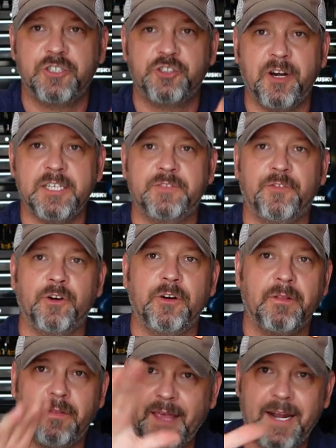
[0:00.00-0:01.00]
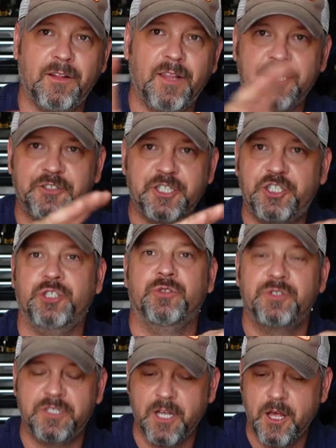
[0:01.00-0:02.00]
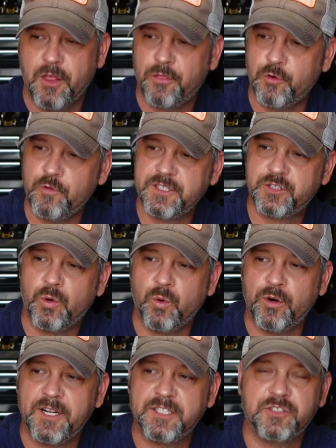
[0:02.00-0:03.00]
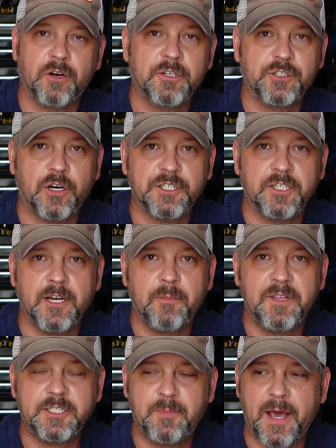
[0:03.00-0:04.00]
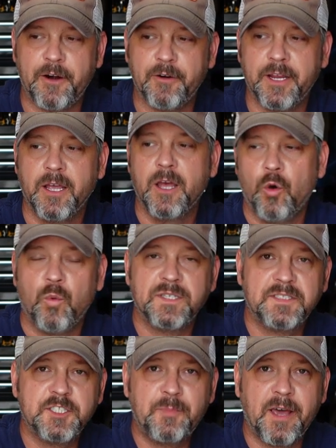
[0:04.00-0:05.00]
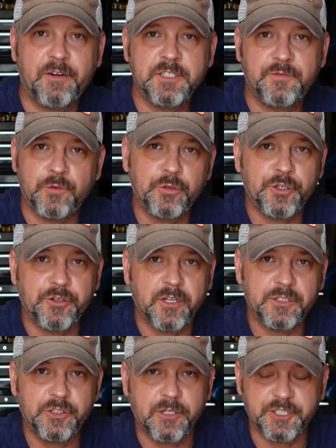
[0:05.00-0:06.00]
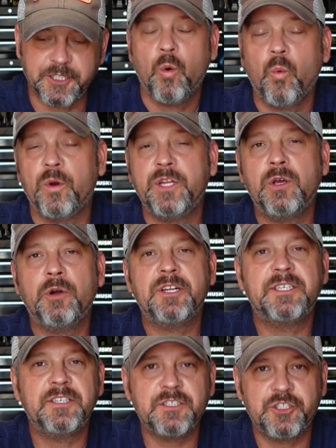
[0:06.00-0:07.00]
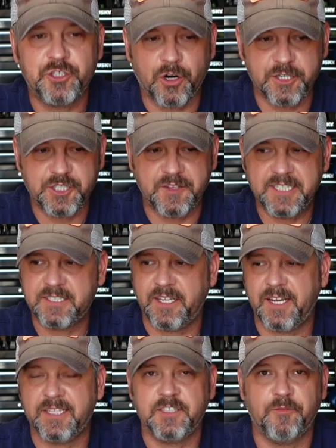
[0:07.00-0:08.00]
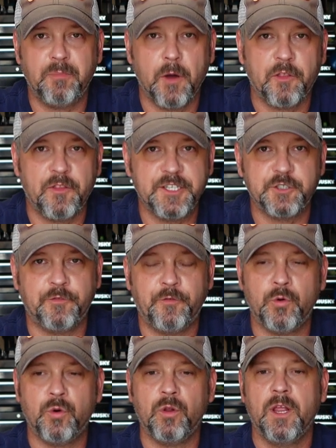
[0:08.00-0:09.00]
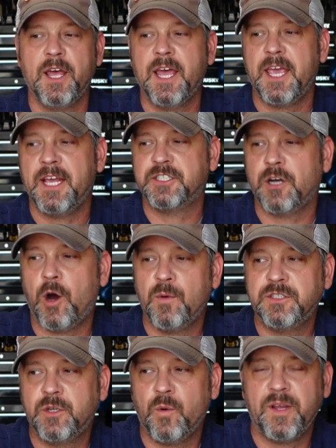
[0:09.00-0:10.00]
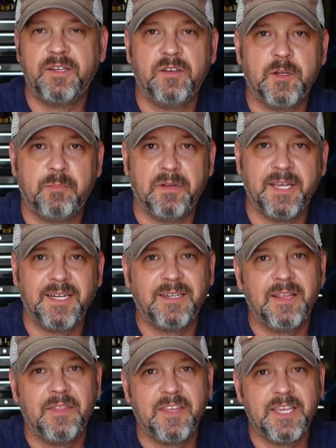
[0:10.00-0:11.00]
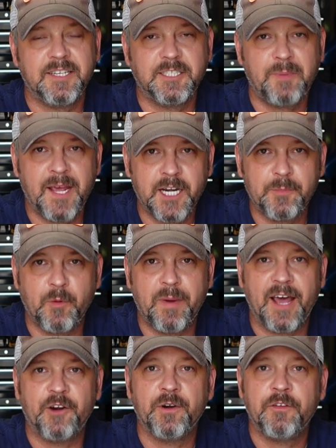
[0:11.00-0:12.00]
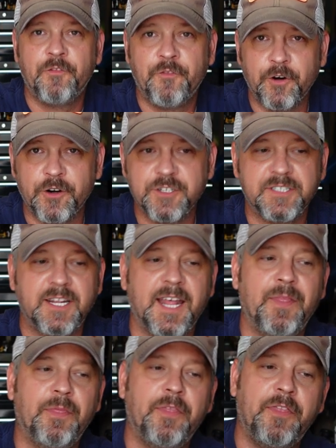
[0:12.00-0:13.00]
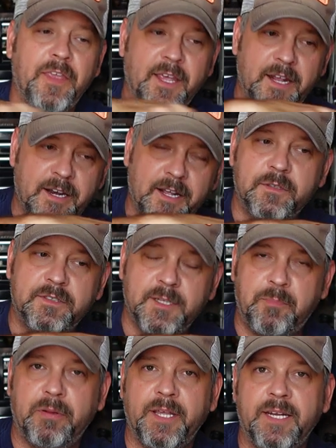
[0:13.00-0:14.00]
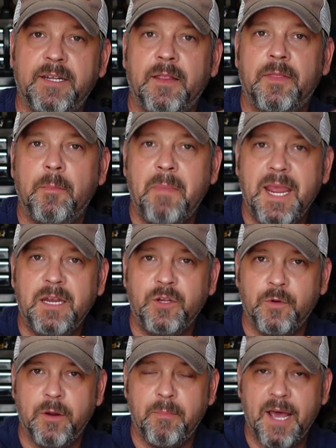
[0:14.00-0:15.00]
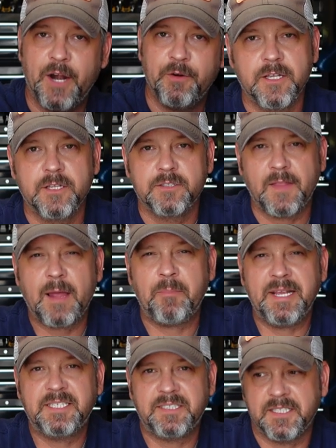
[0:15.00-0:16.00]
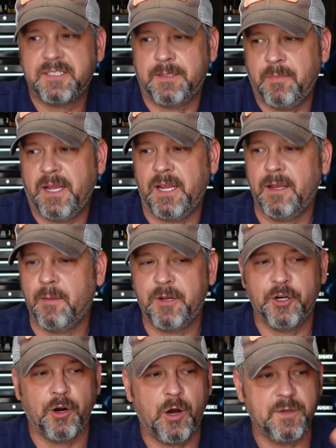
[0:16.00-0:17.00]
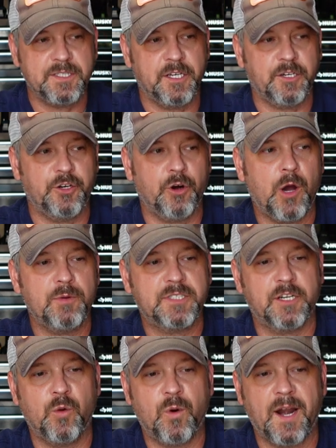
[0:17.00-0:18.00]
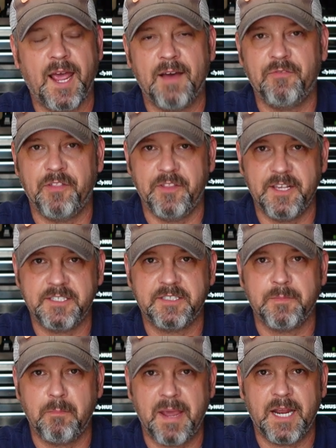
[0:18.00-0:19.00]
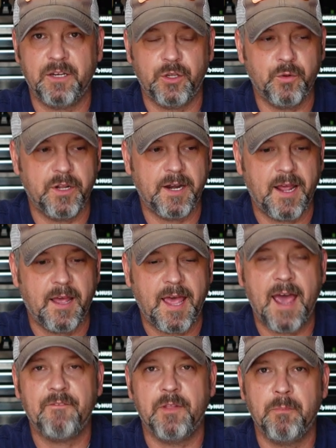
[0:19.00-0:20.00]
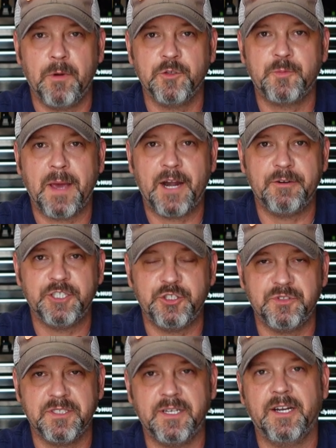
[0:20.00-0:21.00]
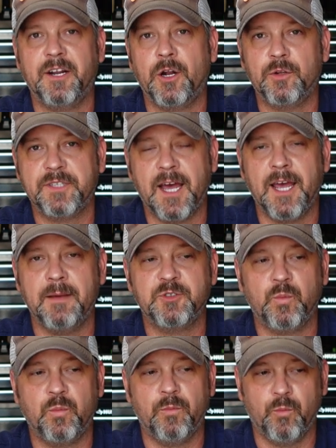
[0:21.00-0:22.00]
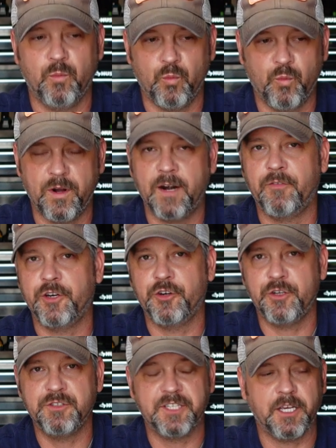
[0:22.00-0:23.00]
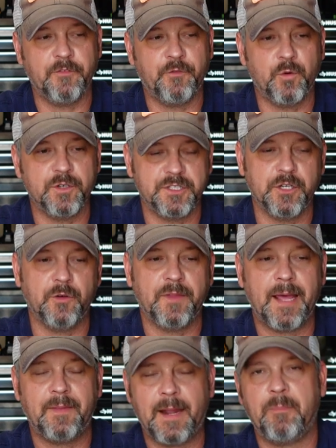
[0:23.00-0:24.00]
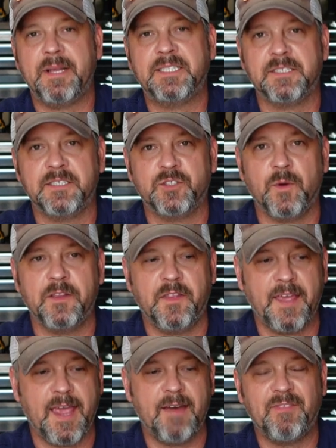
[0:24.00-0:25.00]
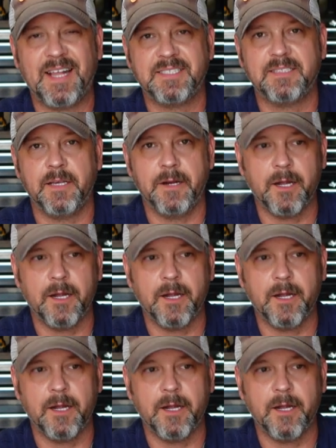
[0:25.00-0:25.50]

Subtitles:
transfer that electric juice through this cord and start charging up this battery. Once this battery's full, you're done charging. When you go to discharge these things, if both of these are full, it's always going to deplete the expandable battery first and then deplete the main unit battery. So that makes sense to me. I mean, you're always gonna wanna have this main unit have the most battery juice in it at all times, whatever you're using it for. So that makes sense the way that they have that set